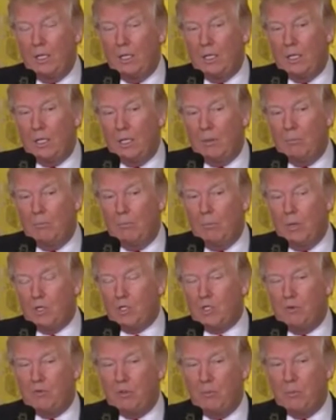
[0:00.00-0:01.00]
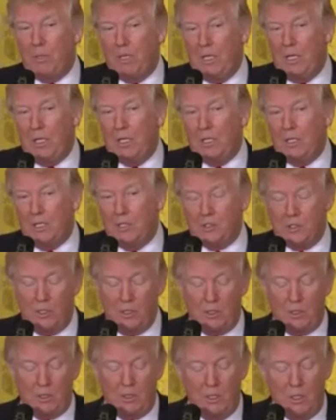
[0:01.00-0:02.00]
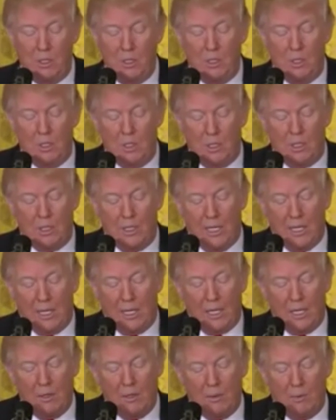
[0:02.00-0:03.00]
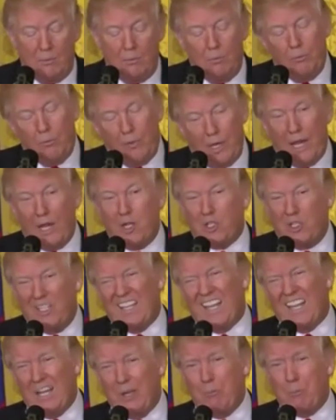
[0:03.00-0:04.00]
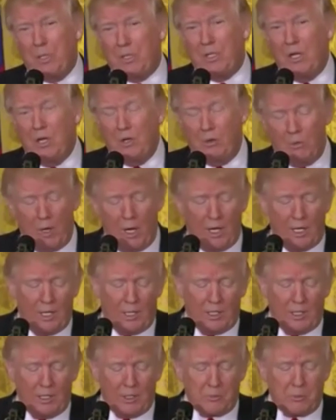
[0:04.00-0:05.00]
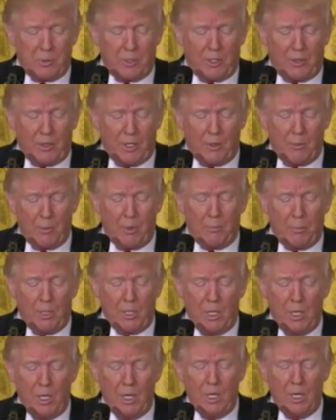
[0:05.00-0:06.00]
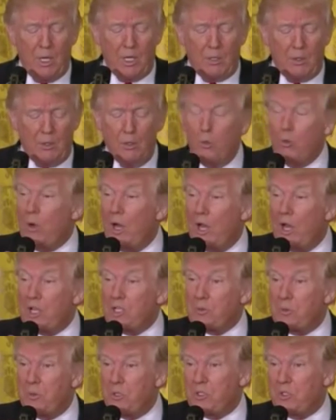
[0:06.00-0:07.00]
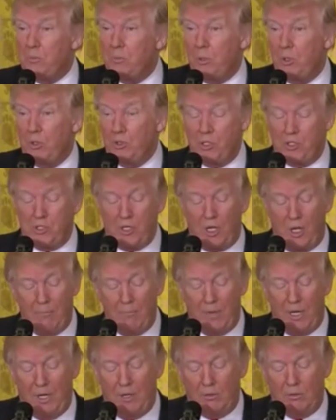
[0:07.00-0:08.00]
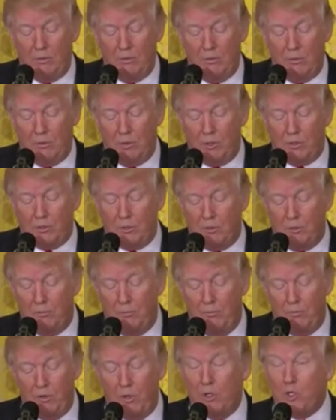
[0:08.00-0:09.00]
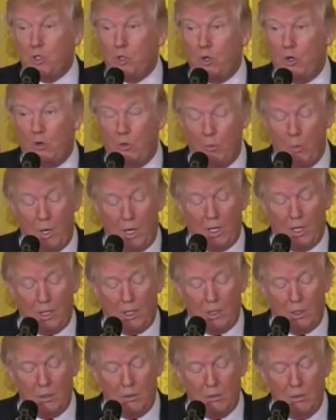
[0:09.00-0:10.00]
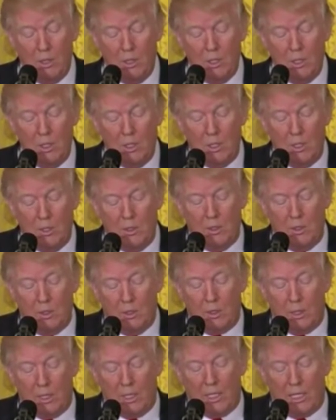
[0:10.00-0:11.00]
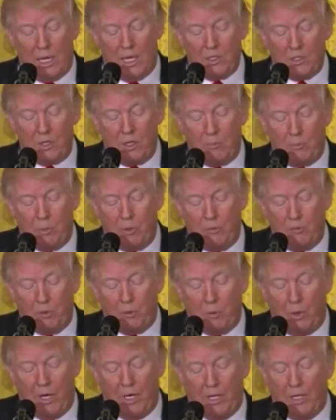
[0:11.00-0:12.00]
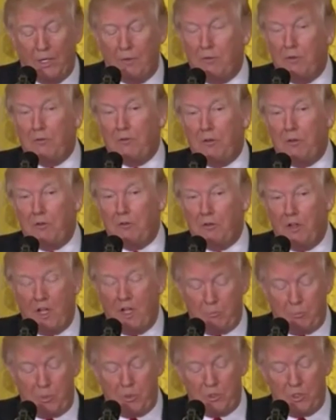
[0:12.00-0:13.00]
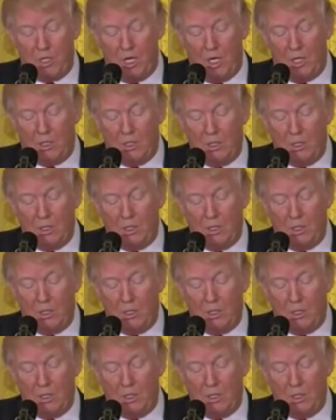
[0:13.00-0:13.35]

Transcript: Uh, much of the media doesn't get it. They actually get it, but they don't write it. Let's put it that way. But our new Rasmussen poll just came out just a very short while ago, and it has our approval rating at 55%.